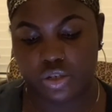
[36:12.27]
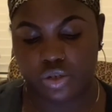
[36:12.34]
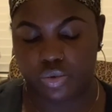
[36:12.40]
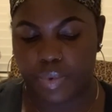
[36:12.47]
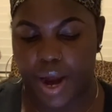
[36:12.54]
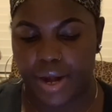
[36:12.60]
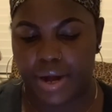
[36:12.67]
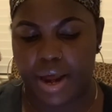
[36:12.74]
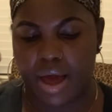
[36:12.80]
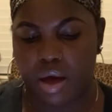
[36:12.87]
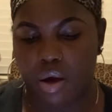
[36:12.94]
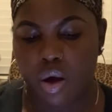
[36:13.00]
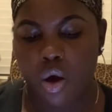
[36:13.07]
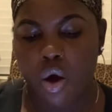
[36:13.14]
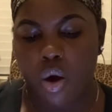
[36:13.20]
to right
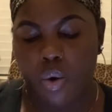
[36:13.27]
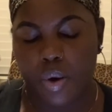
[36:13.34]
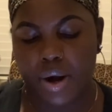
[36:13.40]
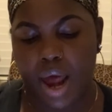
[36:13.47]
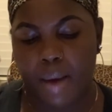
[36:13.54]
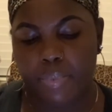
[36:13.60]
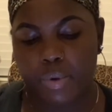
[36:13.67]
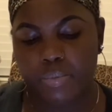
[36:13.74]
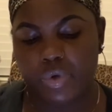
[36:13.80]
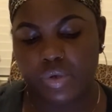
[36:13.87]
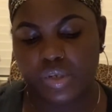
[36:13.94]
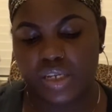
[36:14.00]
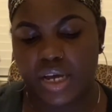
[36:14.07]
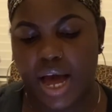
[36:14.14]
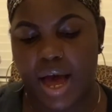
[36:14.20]
now. On Apple
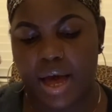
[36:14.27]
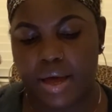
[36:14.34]
Music,